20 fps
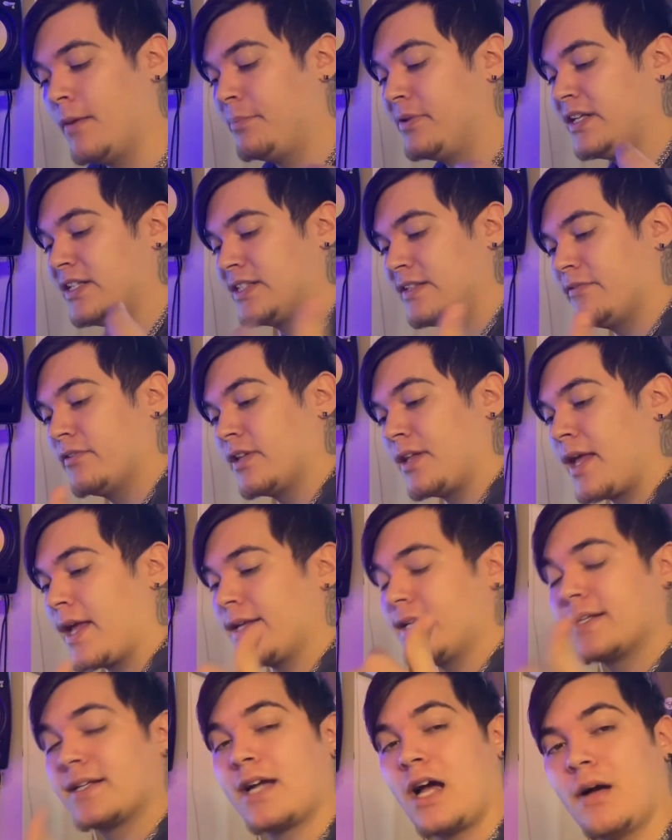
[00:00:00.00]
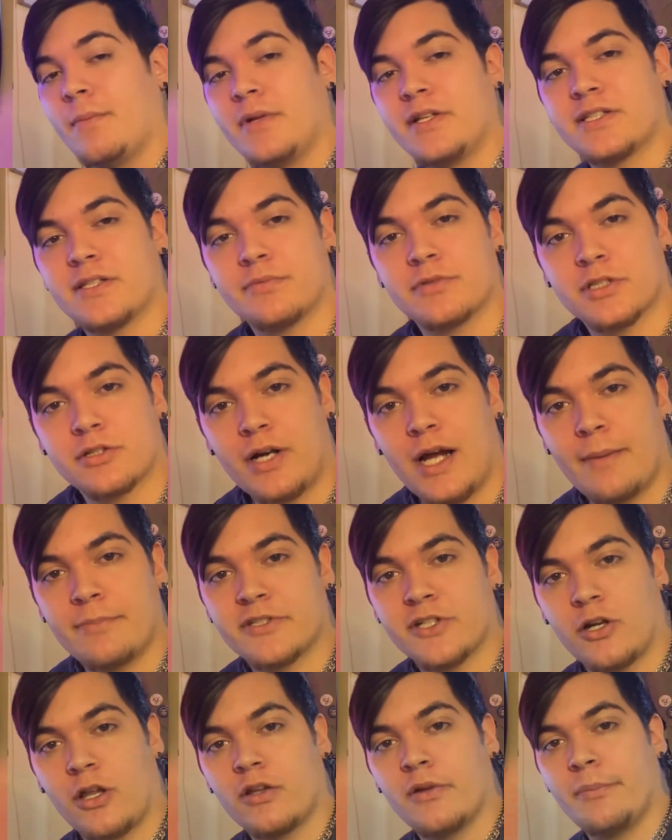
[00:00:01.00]
please leave a like, comment,
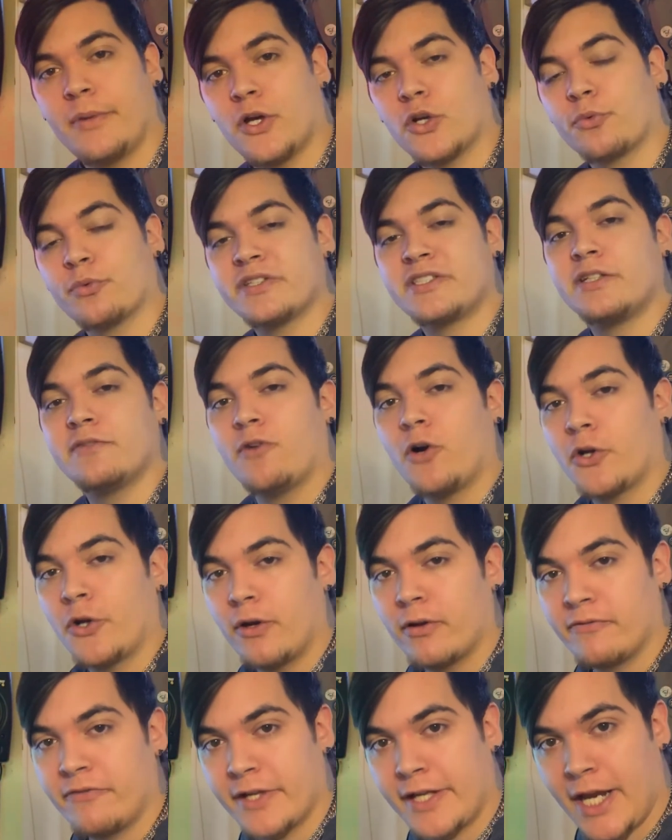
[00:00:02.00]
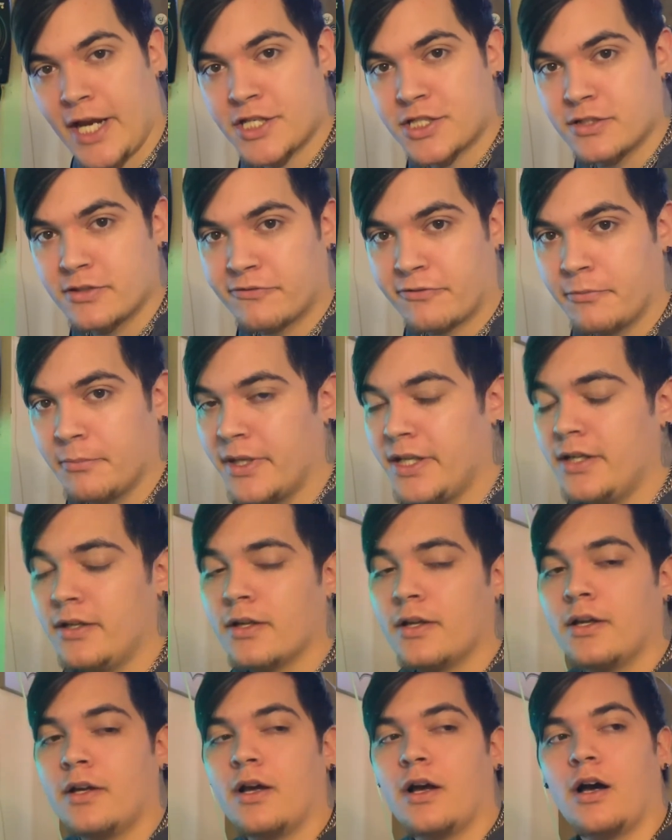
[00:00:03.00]
subscribe, turn on the bell to receive all notifications from me.
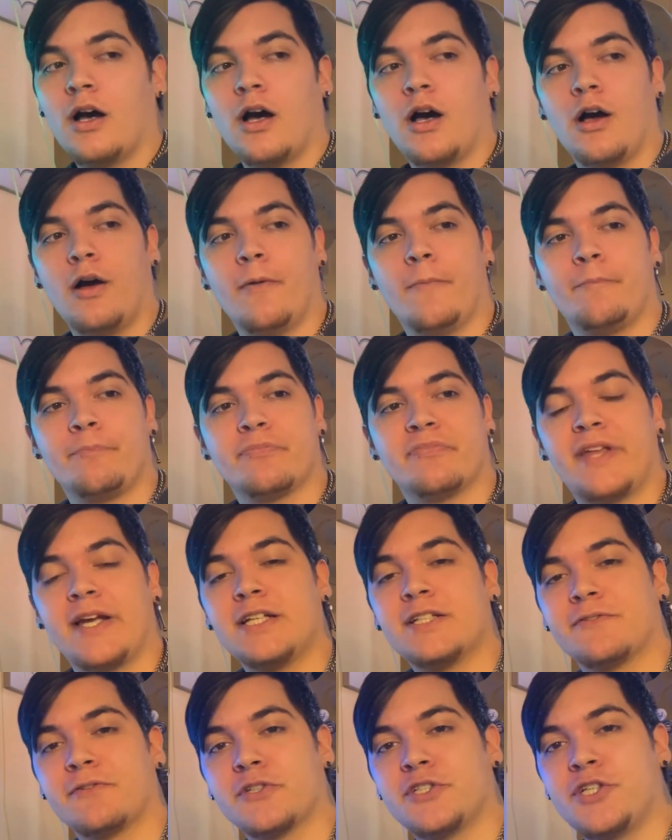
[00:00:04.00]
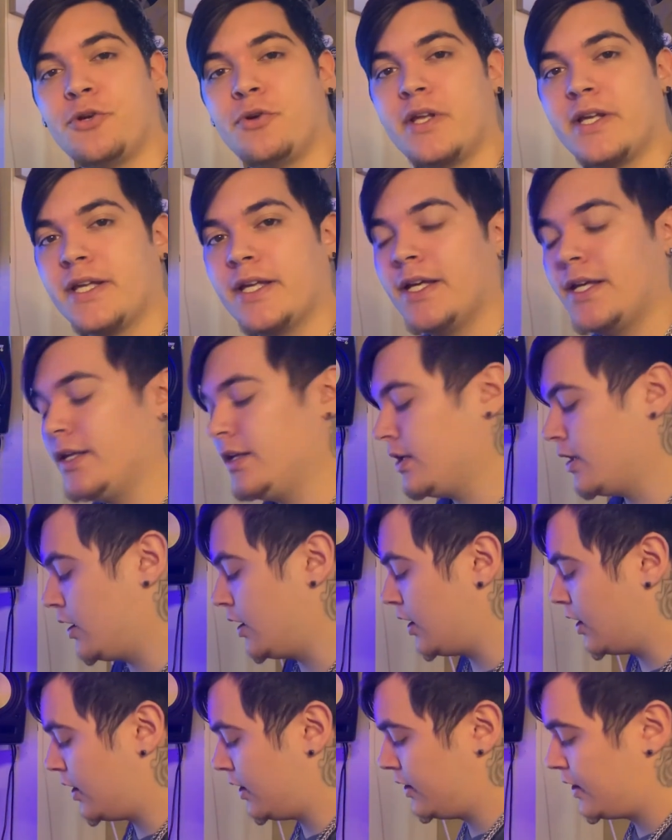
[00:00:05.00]
Thanks for tuning in.
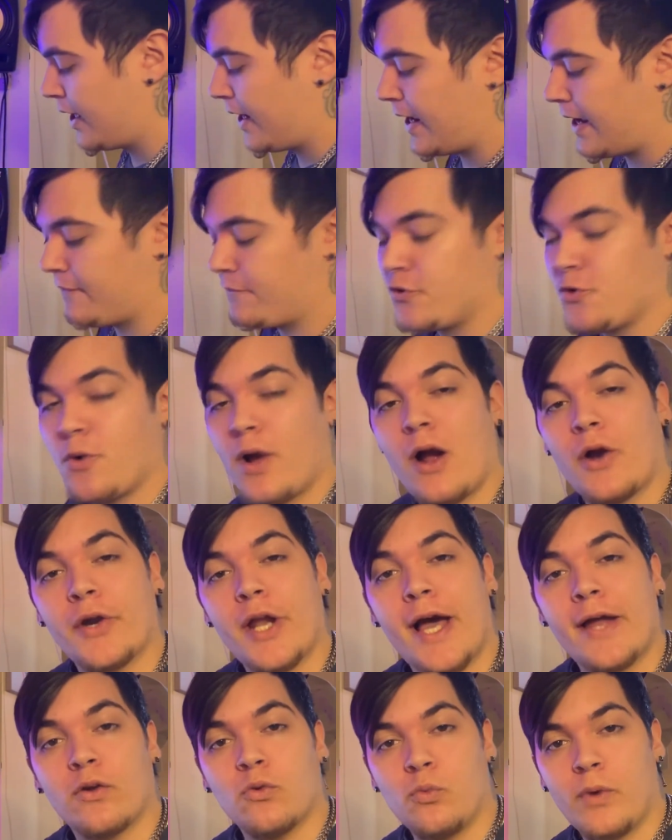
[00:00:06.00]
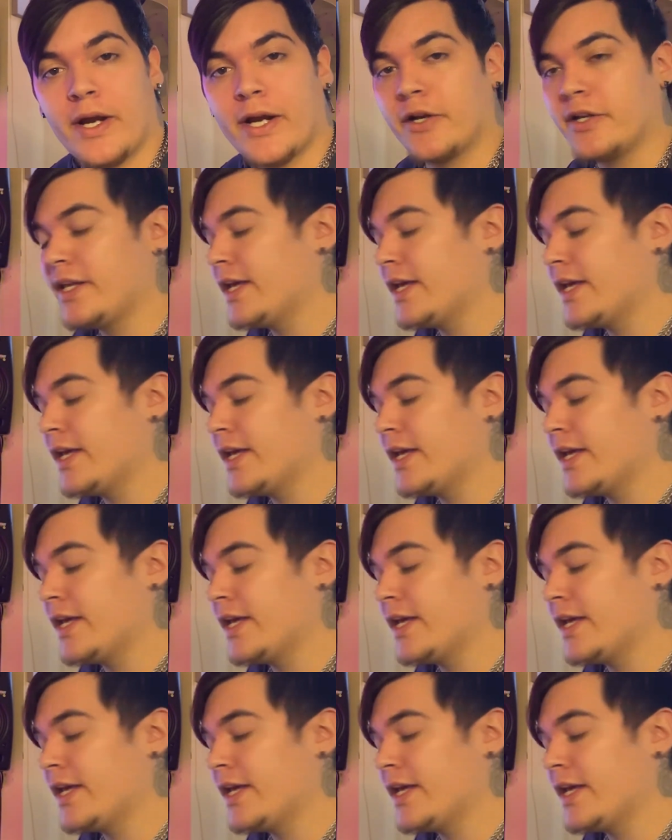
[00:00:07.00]
If you are not aware